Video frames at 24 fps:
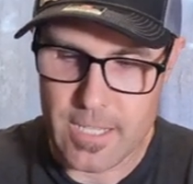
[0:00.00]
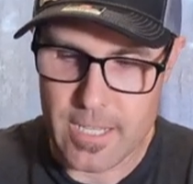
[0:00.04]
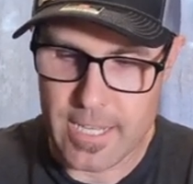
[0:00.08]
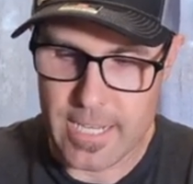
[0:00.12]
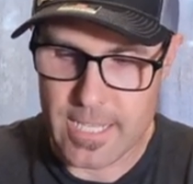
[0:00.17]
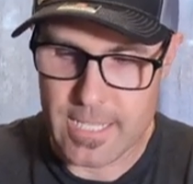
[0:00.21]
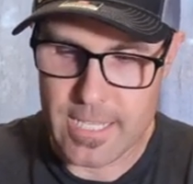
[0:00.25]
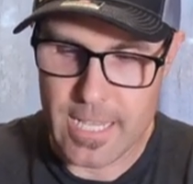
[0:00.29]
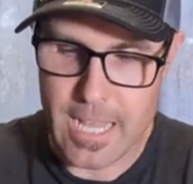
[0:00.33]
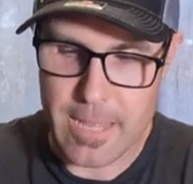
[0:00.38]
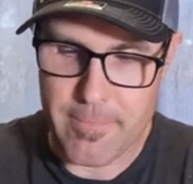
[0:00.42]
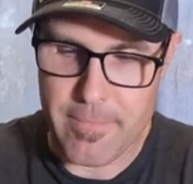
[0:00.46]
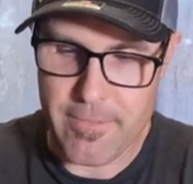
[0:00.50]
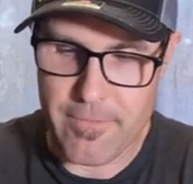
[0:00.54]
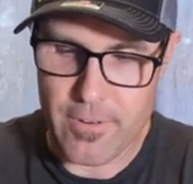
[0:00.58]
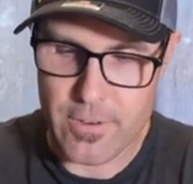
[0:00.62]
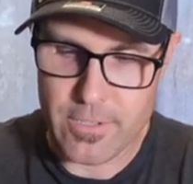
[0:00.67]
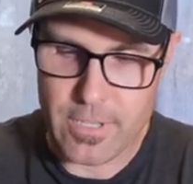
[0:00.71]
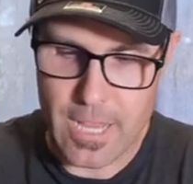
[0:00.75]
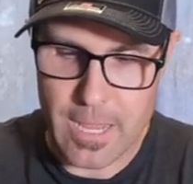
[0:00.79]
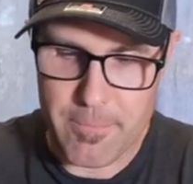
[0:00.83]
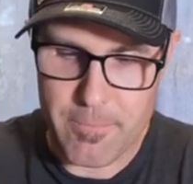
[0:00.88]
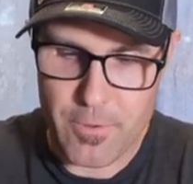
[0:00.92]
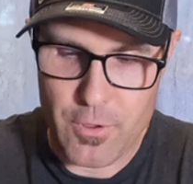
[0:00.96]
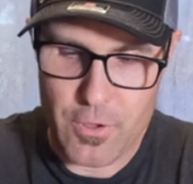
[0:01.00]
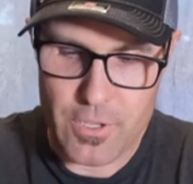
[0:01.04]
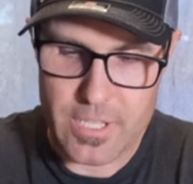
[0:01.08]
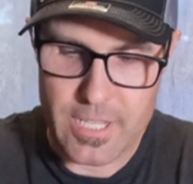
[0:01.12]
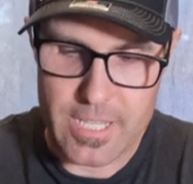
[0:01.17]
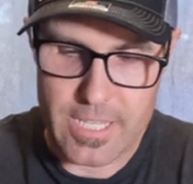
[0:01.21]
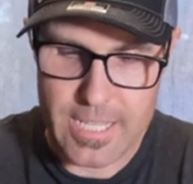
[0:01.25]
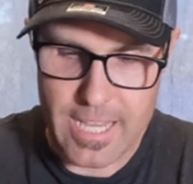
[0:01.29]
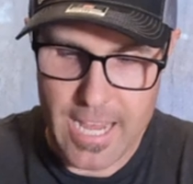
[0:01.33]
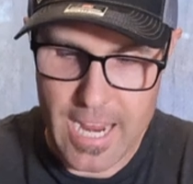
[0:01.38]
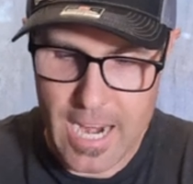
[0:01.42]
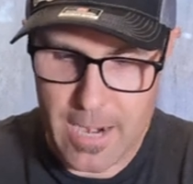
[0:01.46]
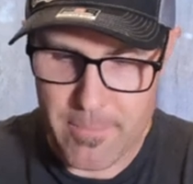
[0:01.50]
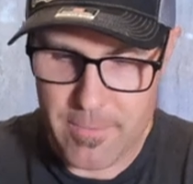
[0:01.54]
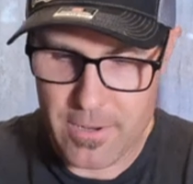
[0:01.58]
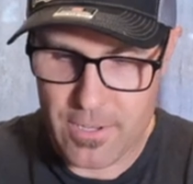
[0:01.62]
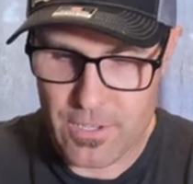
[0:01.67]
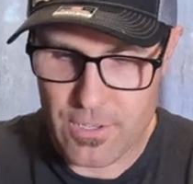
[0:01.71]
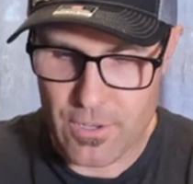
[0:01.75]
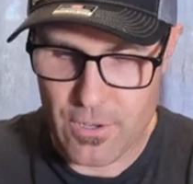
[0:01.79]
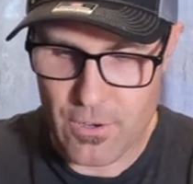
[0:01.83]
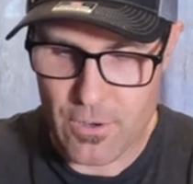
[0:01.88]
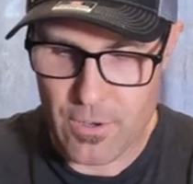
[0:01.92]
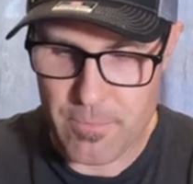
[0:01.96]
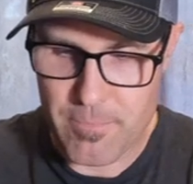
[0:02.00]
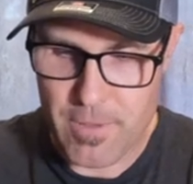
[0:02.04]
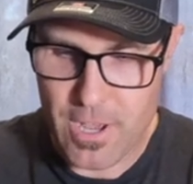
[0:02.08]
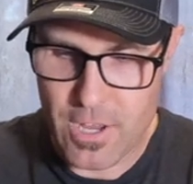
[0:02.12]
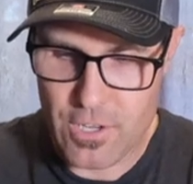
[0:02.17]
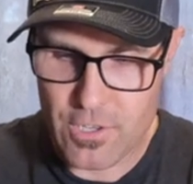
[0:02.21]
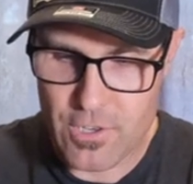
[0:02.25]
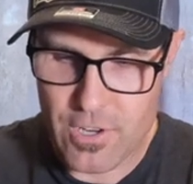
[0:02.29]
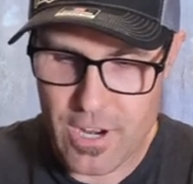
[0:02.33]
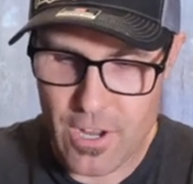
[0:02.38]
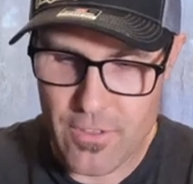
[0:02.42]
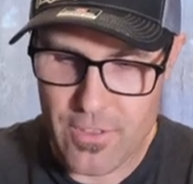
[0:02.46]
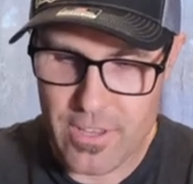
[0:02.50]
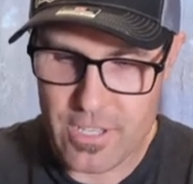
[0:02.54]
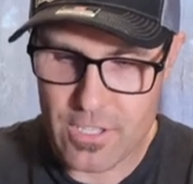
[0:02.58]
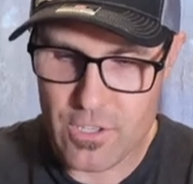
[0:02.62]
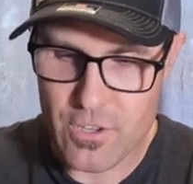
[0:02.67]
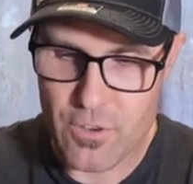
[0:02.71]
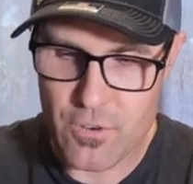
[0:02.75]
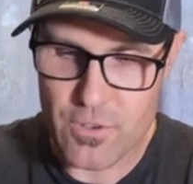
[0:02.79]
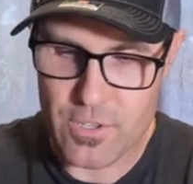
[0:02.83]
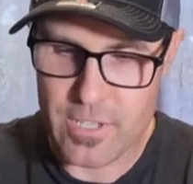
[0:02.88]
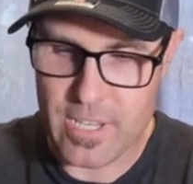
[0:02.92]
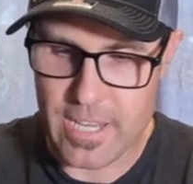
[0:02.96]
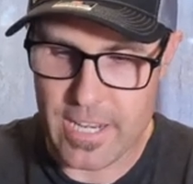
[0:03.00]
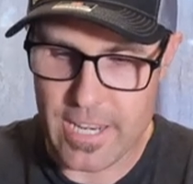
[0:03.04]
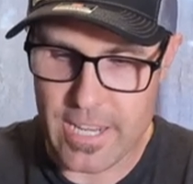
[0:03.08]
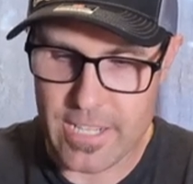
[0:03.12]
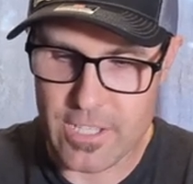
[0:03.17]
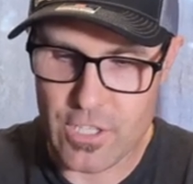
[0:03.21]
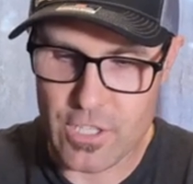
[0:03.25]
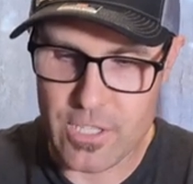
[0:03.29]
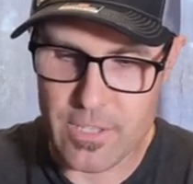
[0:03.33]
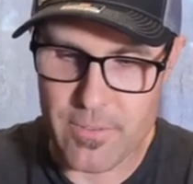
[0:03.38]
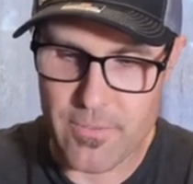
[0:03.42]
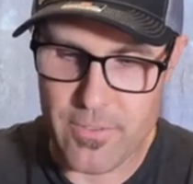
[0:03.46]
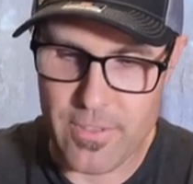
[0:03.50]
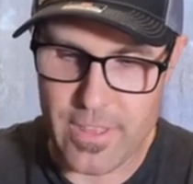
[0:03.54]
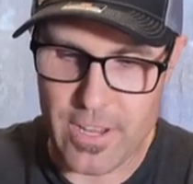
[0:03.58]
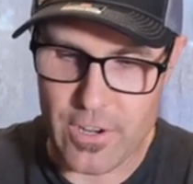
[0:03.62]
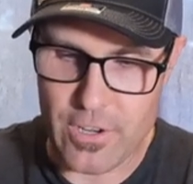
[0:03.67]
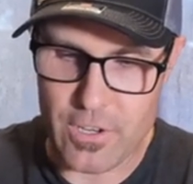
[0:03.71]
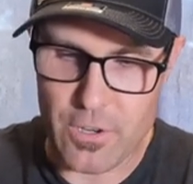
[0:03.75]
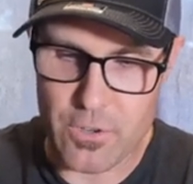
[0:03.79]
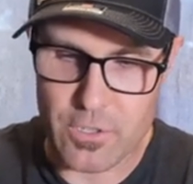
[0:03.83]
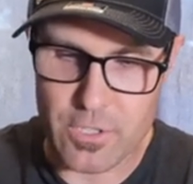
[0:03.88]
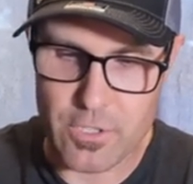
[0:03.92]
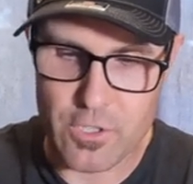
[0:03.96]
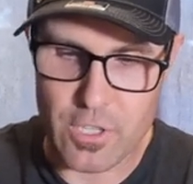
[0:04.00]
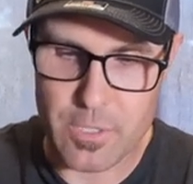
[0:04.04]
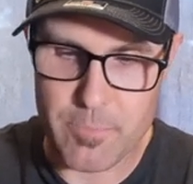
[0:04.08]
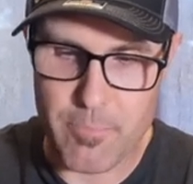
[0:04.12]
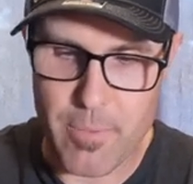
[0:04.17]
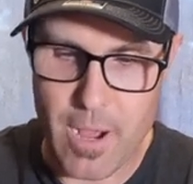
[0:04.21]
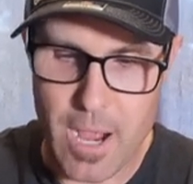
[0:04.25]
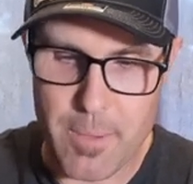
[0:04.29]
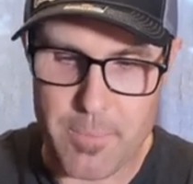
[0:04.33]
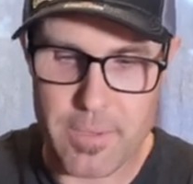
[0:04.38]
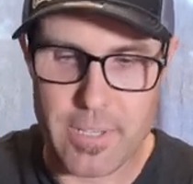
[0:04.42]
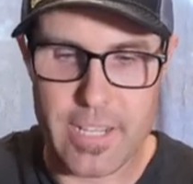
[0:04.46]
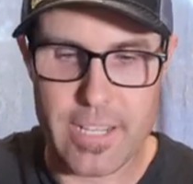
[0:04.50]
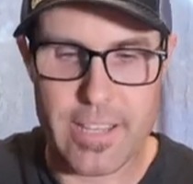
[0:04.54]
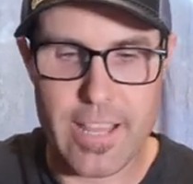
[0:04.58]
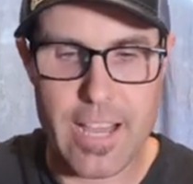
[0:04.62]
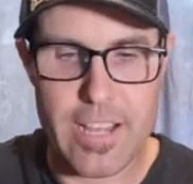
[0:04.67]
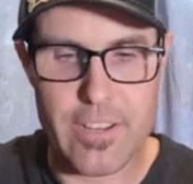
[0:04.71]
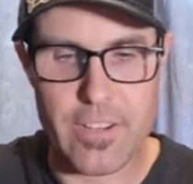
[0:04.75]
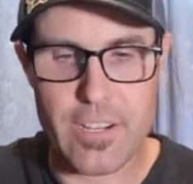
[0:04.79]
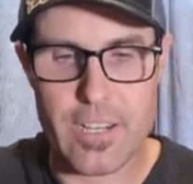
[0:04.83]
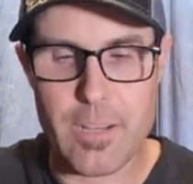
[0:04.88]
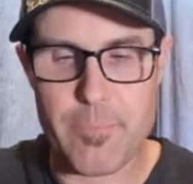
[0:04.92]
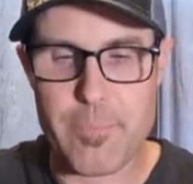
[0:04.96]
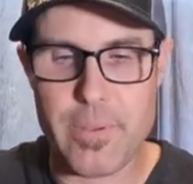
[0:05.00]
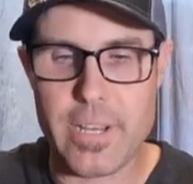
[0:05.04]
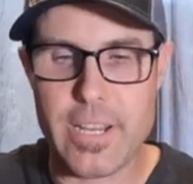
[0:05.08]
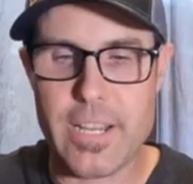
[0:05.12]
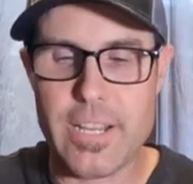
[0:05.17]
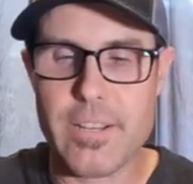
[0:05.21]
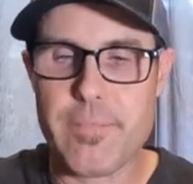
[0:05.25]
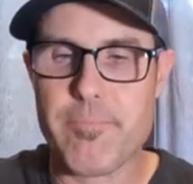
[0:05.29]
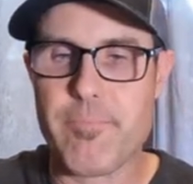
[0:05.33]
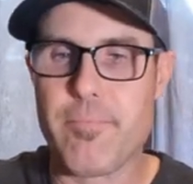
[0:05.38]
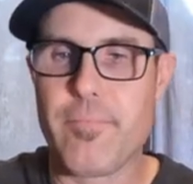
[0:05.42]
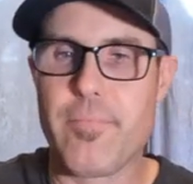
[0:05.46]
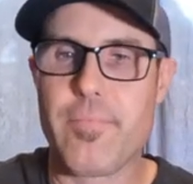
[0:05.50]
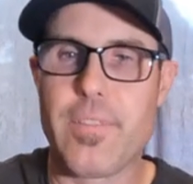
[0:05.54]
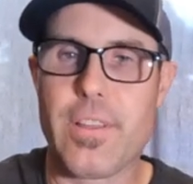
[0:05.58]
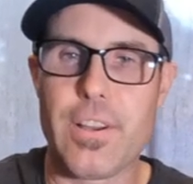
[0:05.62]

Like I said, my first time using this camera, so I'm not sure how this goes in. It just, there it goes, it just pops in like that, and clip it in.